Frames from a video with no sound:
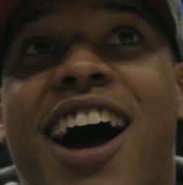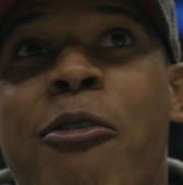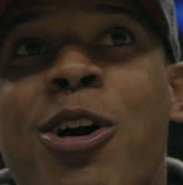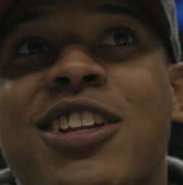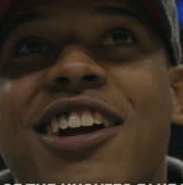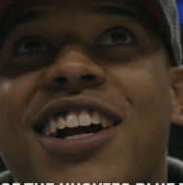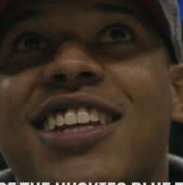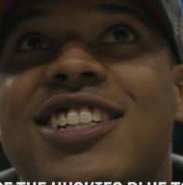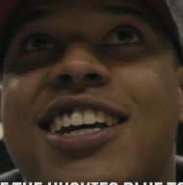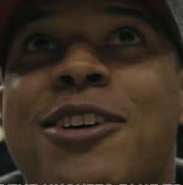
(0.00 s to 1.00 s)
I walked in here, I
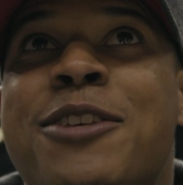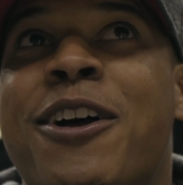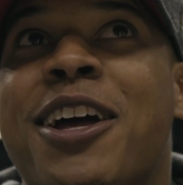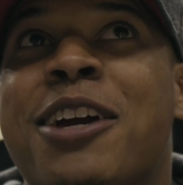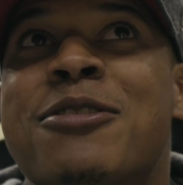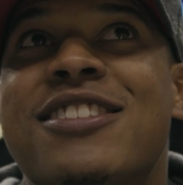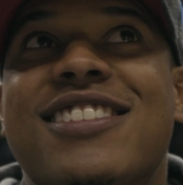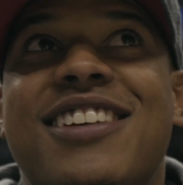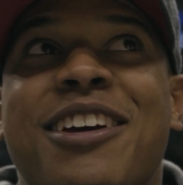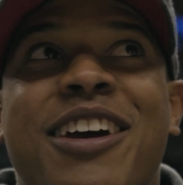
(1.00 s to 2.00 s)
got the chills. It felt like it
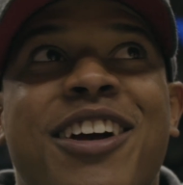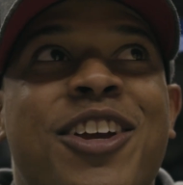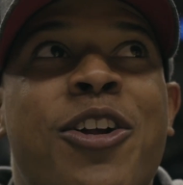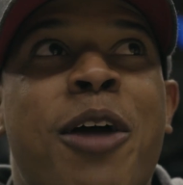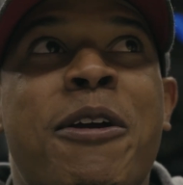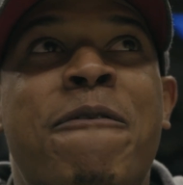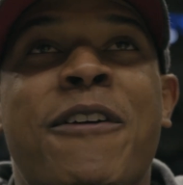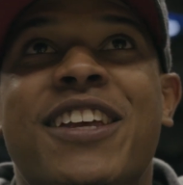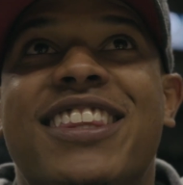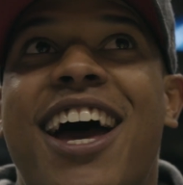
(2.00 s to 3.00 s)
was... You know what I mean?
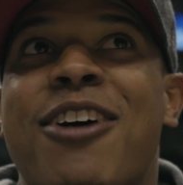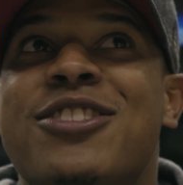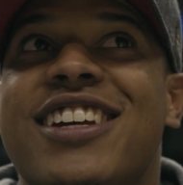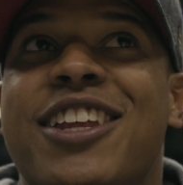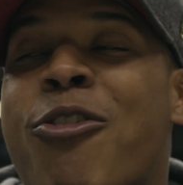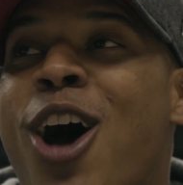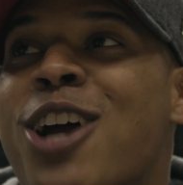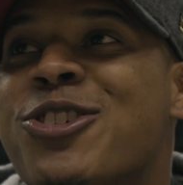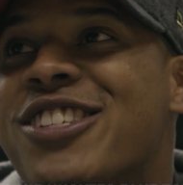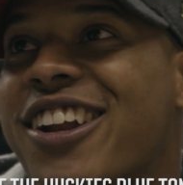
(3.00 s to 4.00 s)
50,000 in the
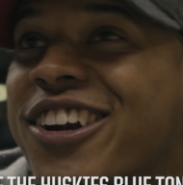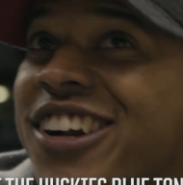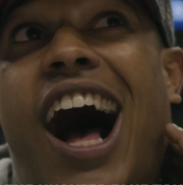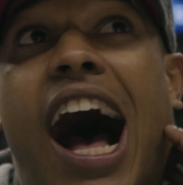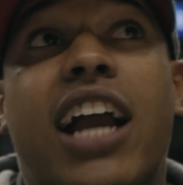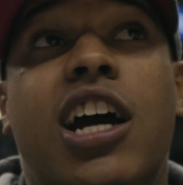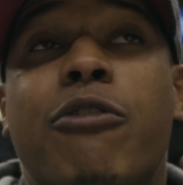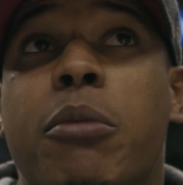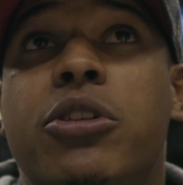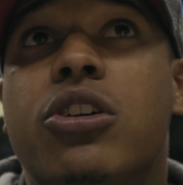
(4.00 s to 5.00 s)
Rogers Center. I
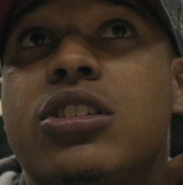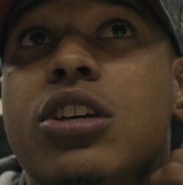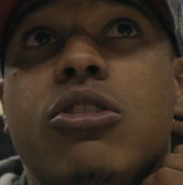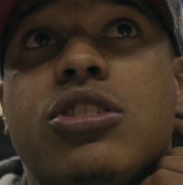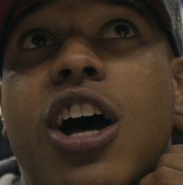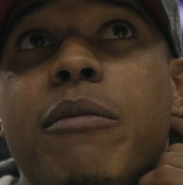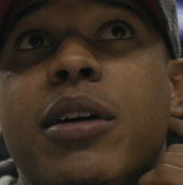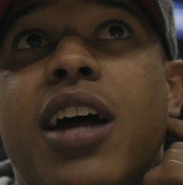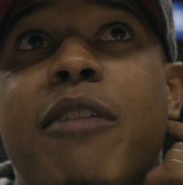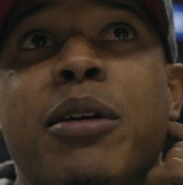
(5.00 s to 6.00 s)
come from Duke too, so I've
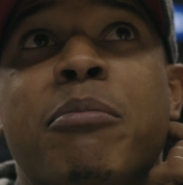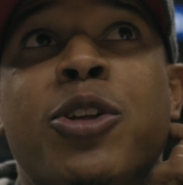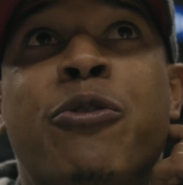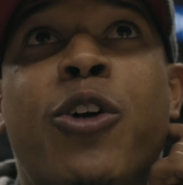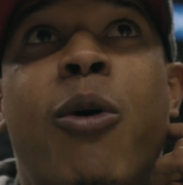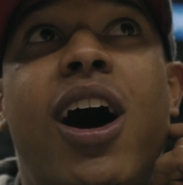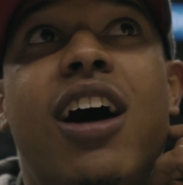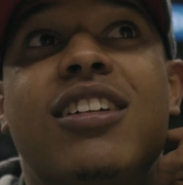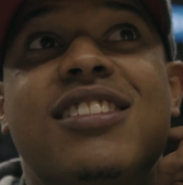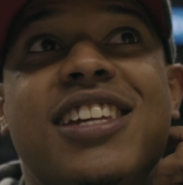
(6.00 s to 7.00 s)
been blue for a
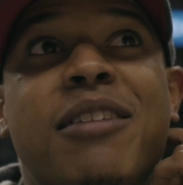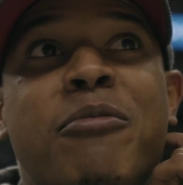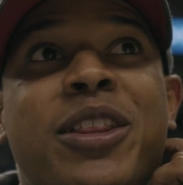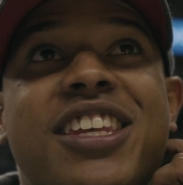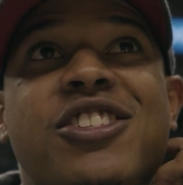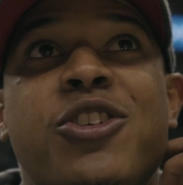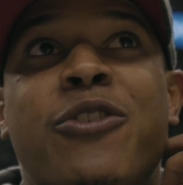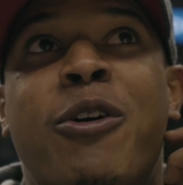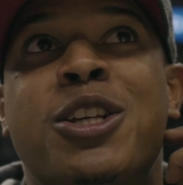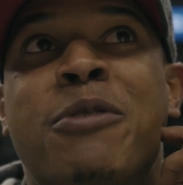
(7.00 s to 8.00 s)
while. Didn't see him with these
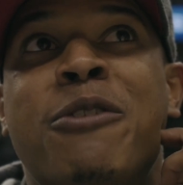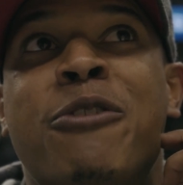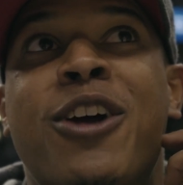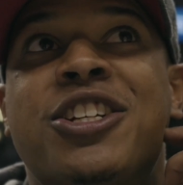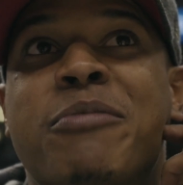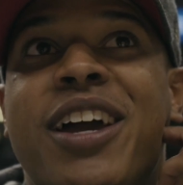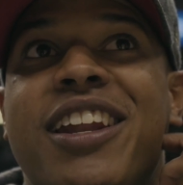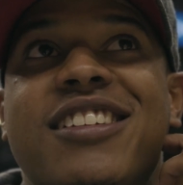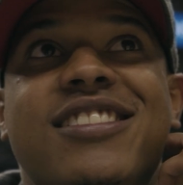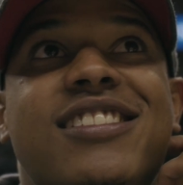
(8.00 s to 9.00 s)
uniforms. It's pretty refreshing, man, and